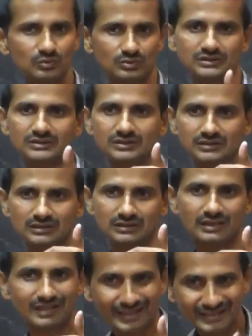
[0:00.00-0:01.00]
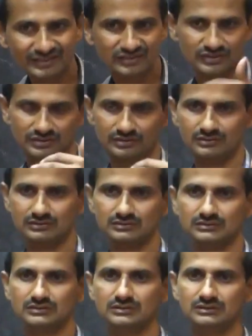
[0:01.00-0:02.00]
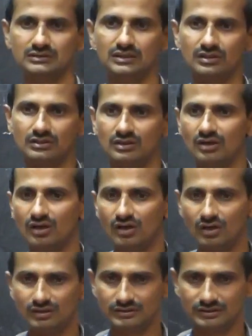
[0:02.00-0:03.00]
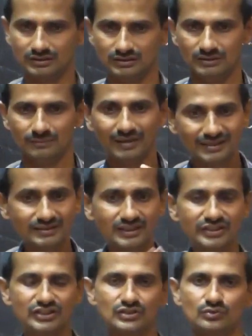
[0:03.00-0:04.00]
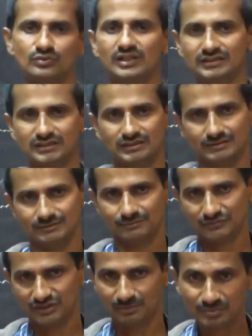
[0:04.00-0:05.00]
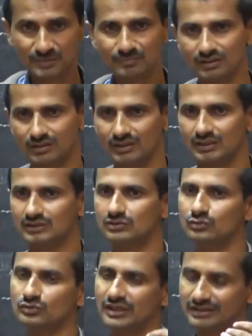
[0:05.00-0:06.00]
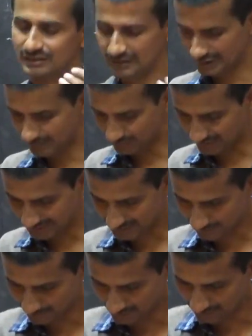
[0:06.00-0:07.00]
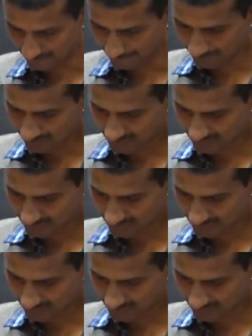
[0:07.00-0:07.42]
such the rights or all the facilities to that the people, to that the depressed people.